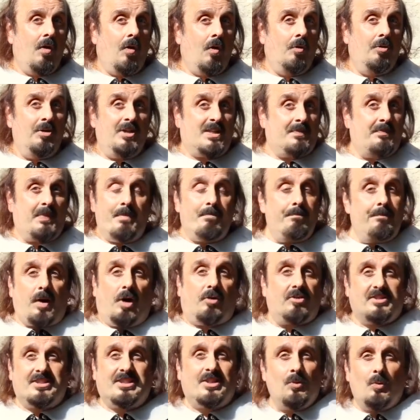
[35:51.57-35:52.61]
or it's been
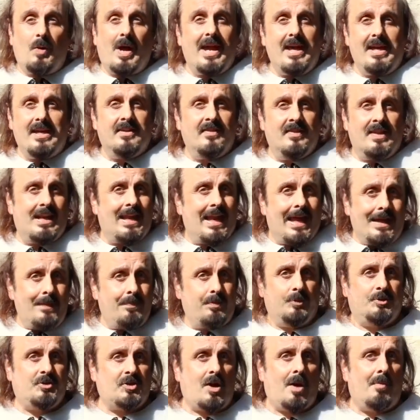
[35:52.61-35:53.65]
boxed away and the
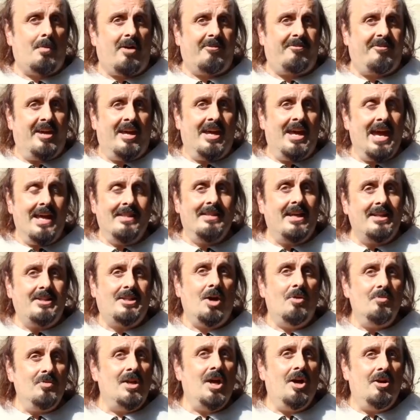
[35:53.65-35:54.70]
labels come off it and they
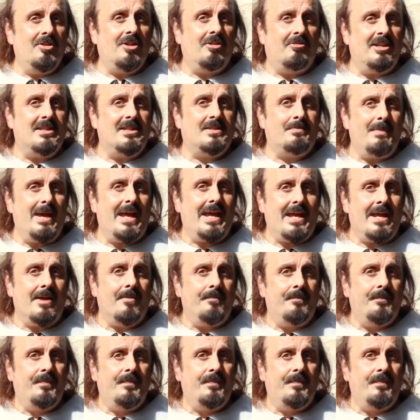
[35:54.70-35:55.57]
don't know that it's me.